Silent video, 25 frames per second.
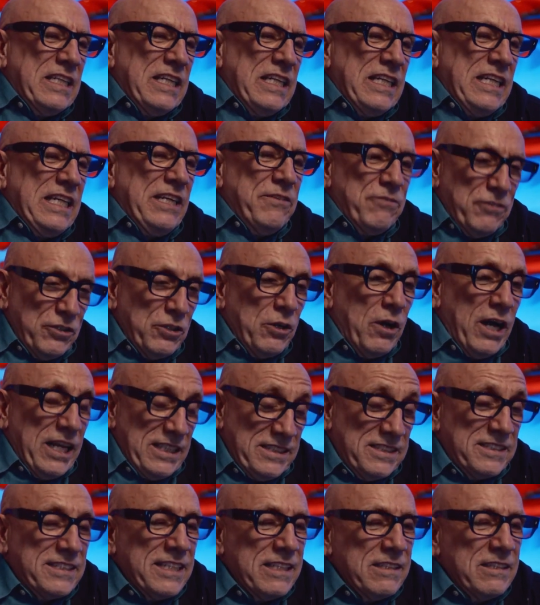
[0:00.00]
even though I
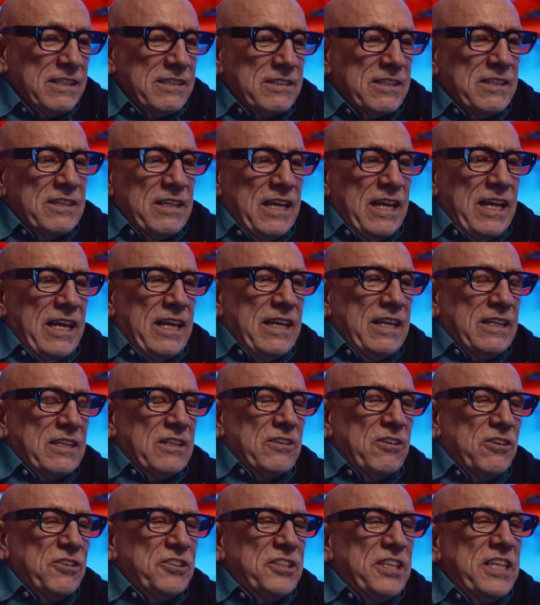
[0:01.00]
still
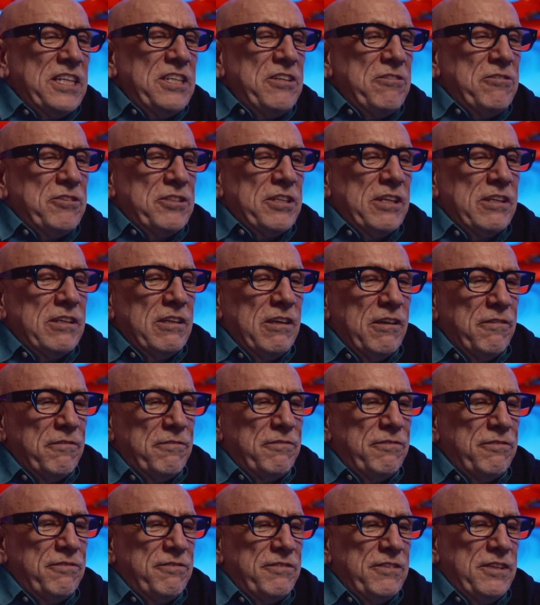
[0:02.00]
continue to
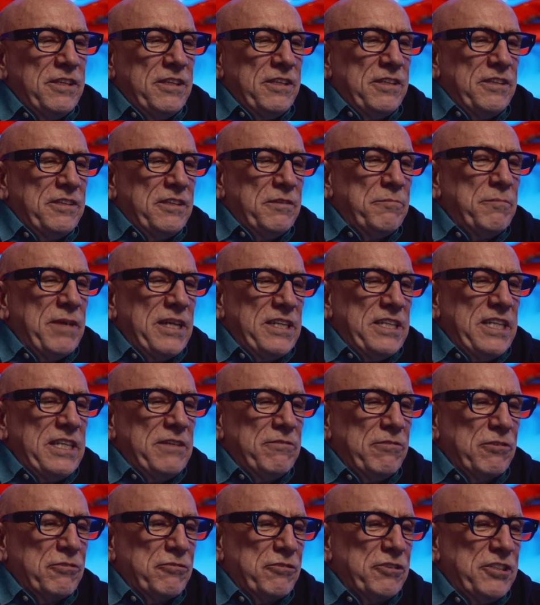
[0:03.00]
love the
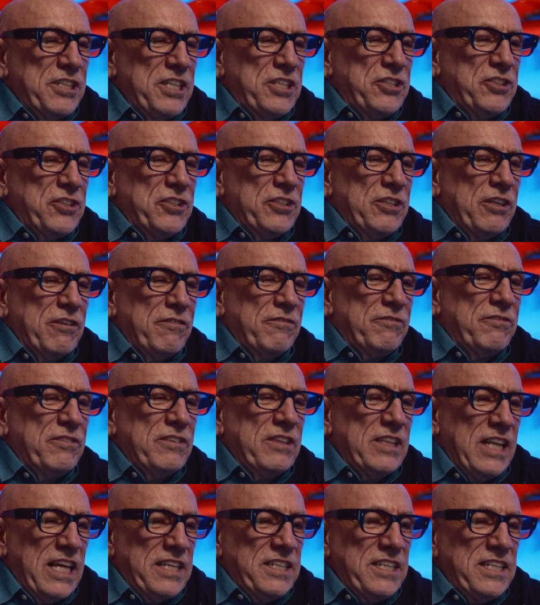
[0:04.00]
medieval tradition of
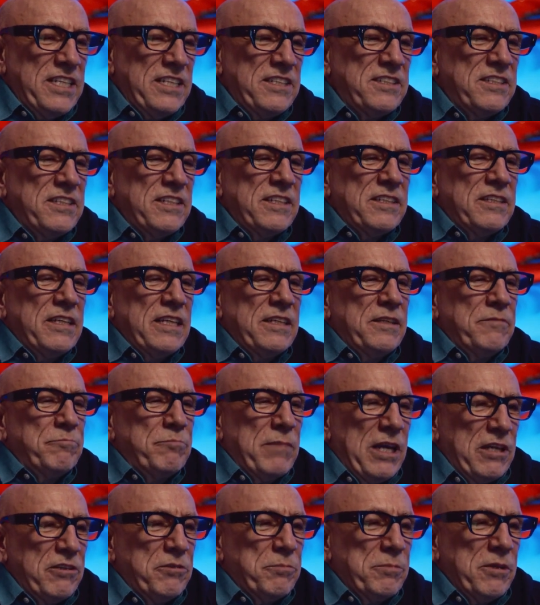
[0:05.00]
leaded
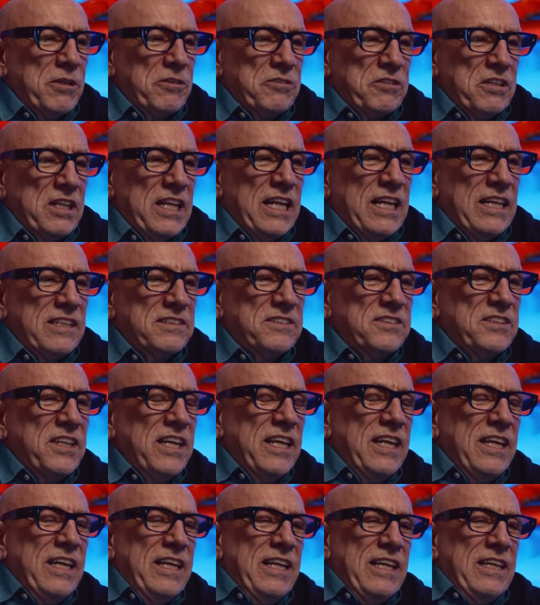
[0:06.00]
mouth-blown glass,
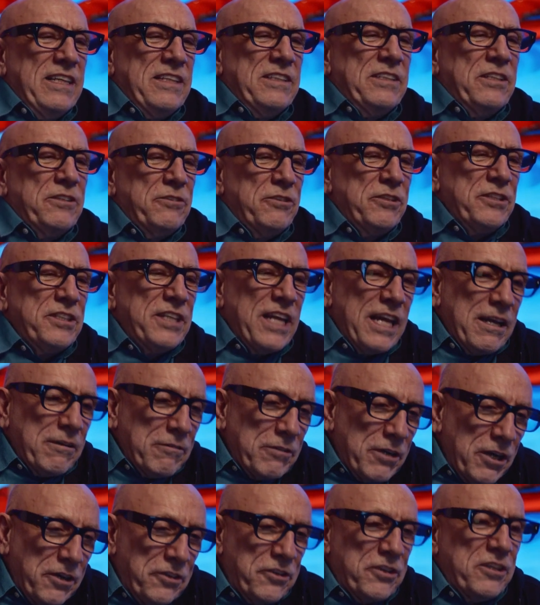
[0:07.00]
there are
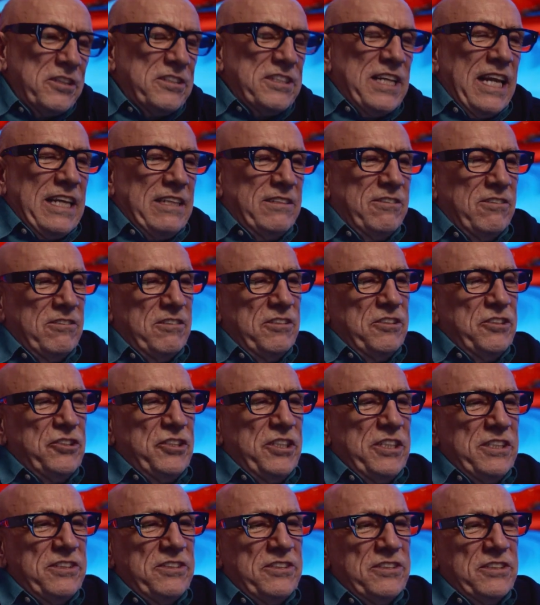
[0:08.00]
now other
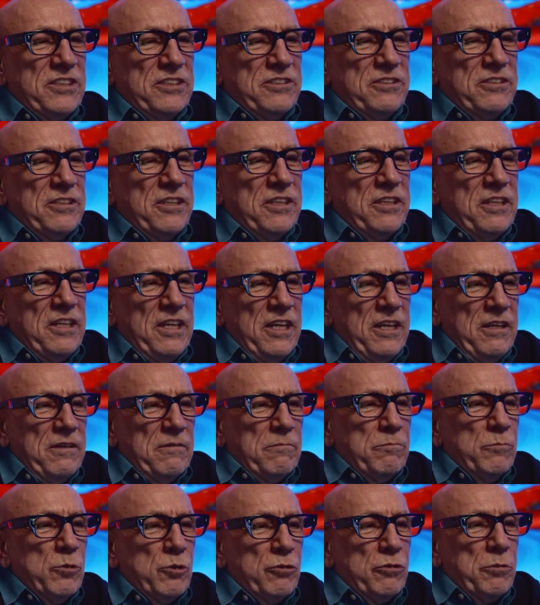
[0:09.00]
technologies that are
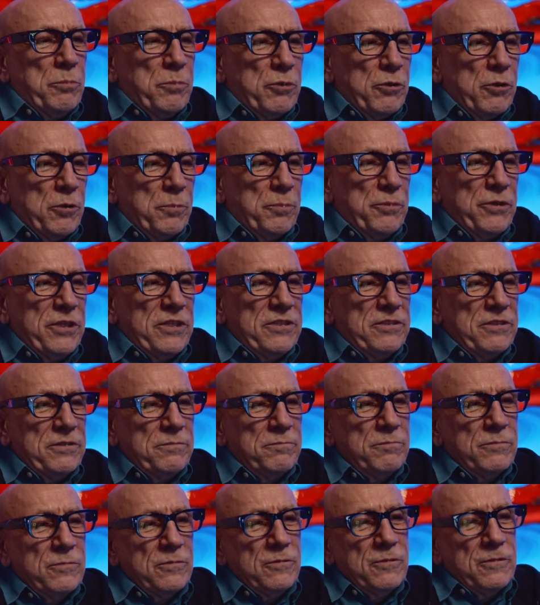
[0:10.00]
more appropriate
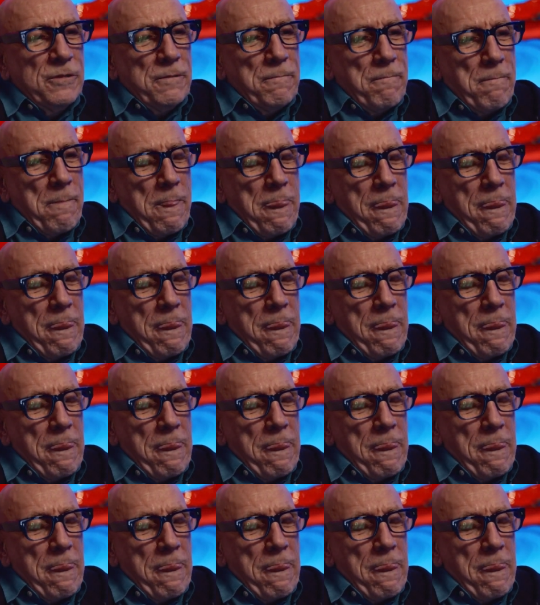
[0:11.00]
and more